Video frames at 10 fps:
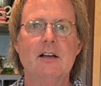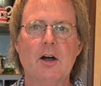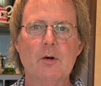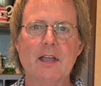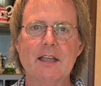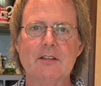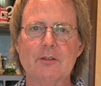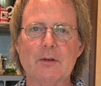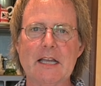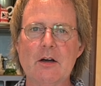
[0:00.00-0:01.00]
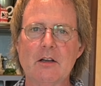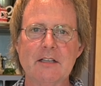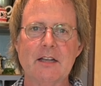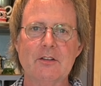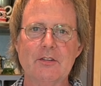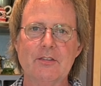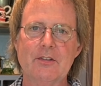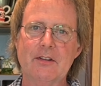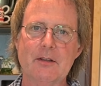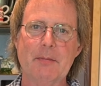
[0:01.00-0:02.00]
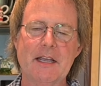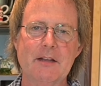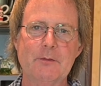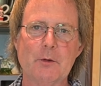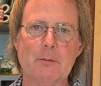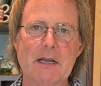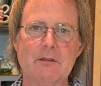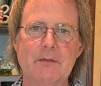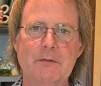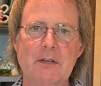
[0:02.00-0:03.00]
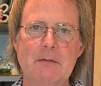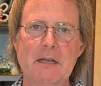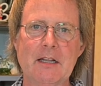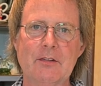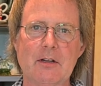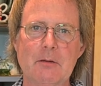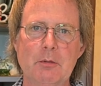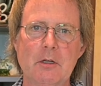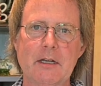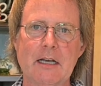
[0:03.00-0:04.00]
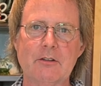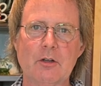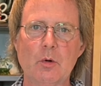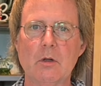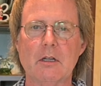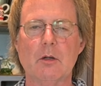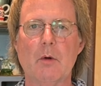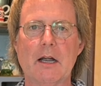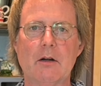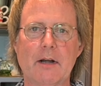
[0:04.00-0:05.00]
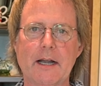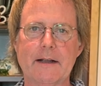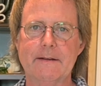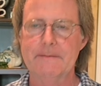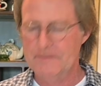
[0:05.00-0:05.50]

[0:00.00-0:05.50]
Okay, so now I'll let it just sit in the pan for about 15 minutes and I'll pull it out to cool on the wire rack.